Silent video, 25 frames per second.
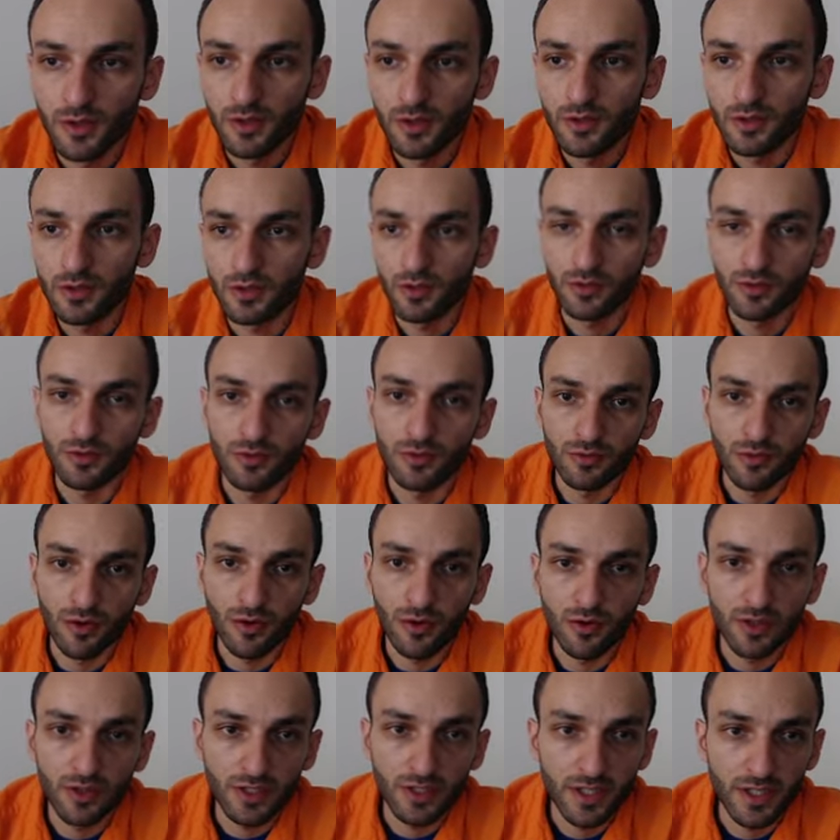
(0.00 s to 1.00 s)
so
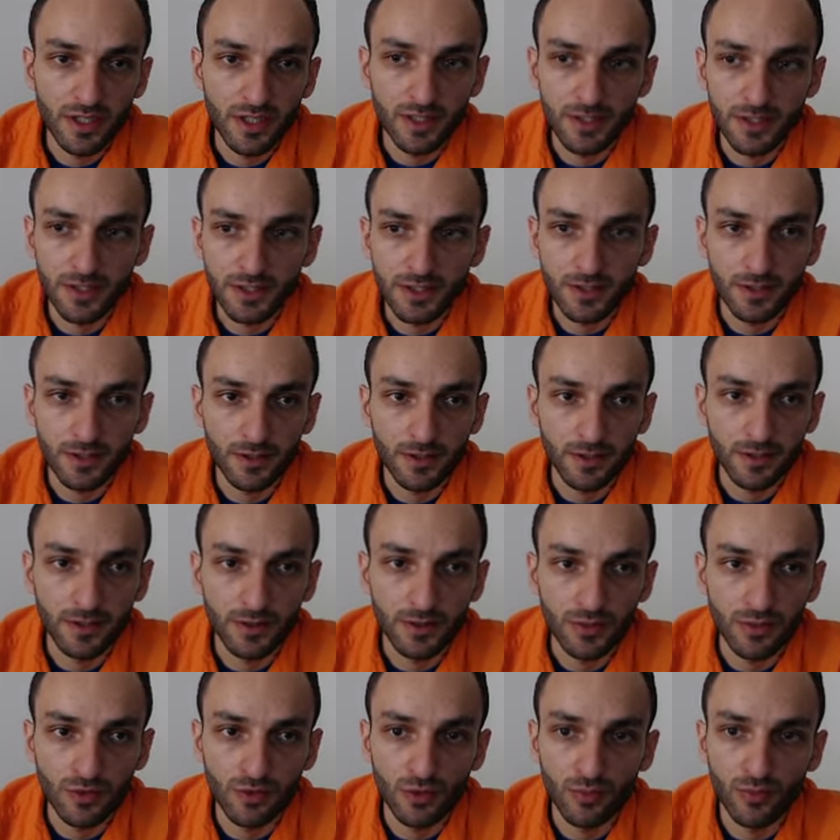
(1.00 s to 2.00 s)
draw against
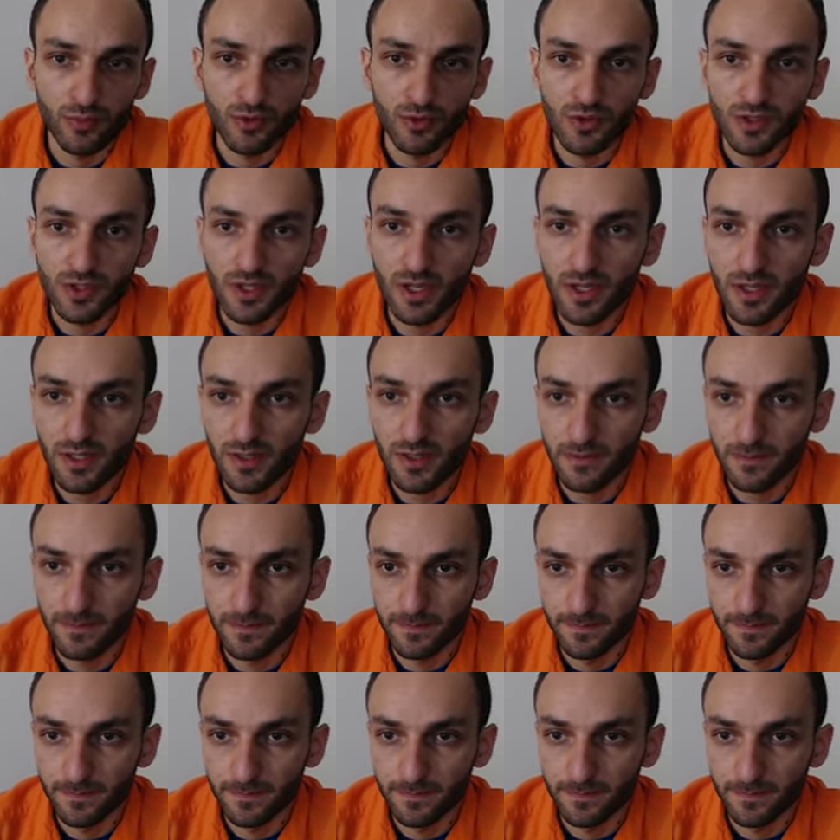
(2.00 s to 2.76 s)
uh, Jules Moussard.